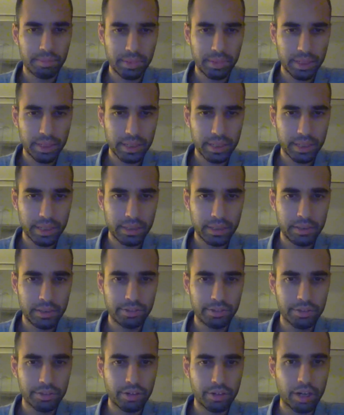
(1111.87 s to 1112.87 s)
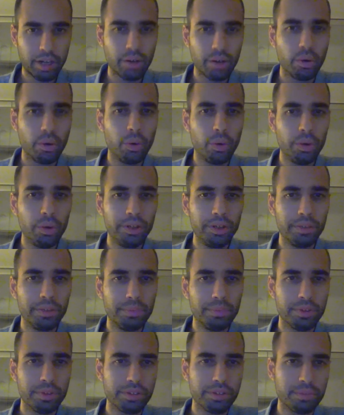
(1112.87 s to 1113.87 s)
play it like this and try to hold the
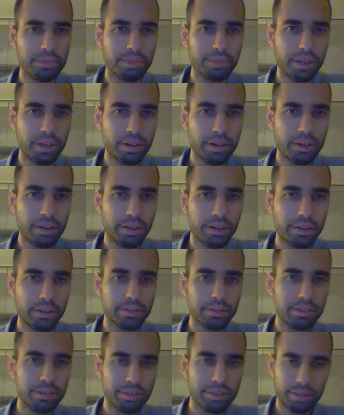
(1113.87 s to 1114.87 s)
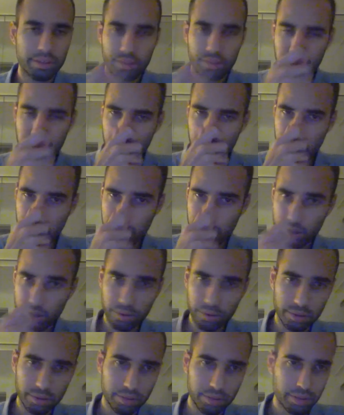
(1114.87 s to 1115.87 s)
bishop there, you know? I don't
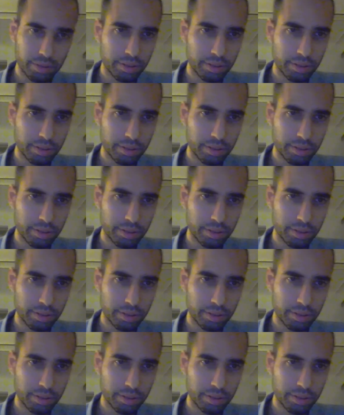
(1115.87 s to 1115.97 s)
know.